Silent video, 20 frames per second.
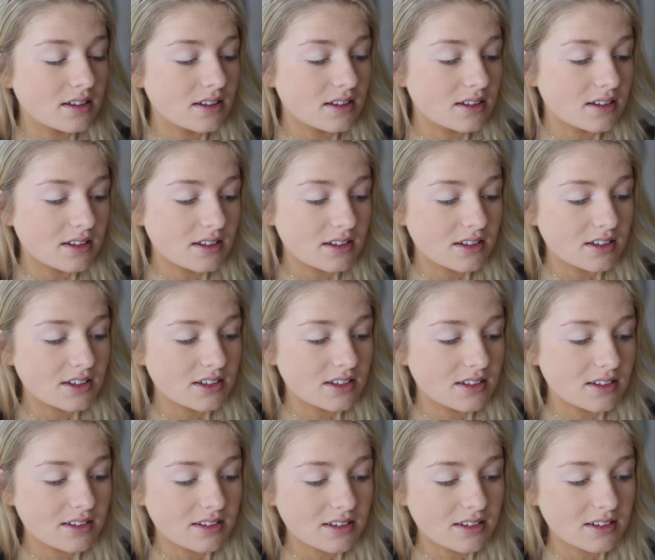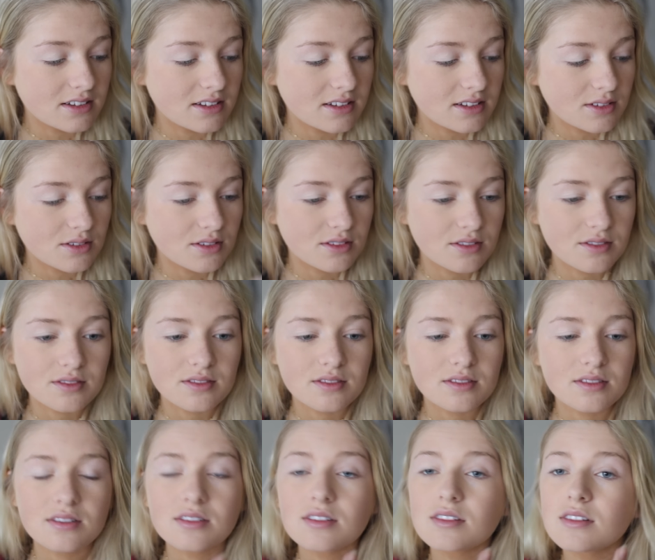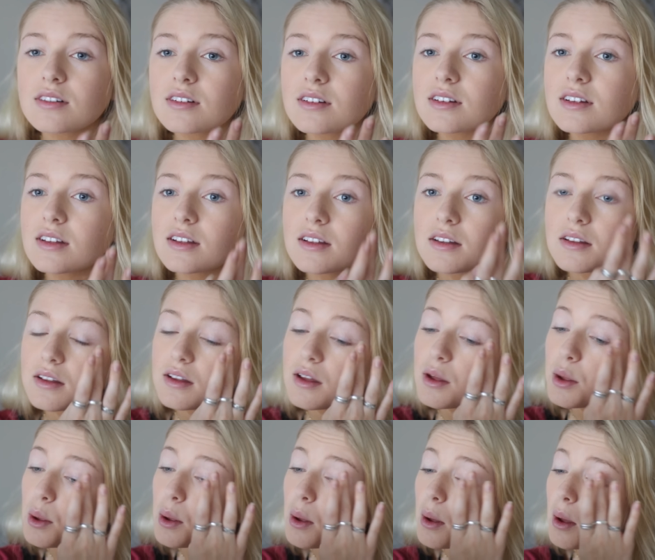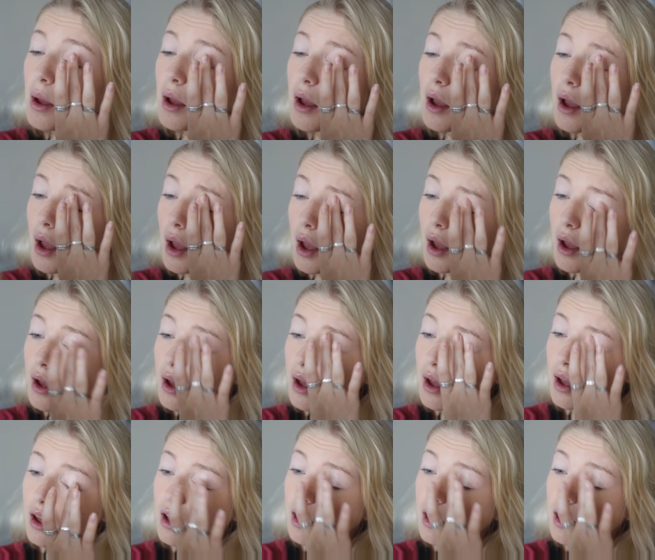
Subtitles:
(silence)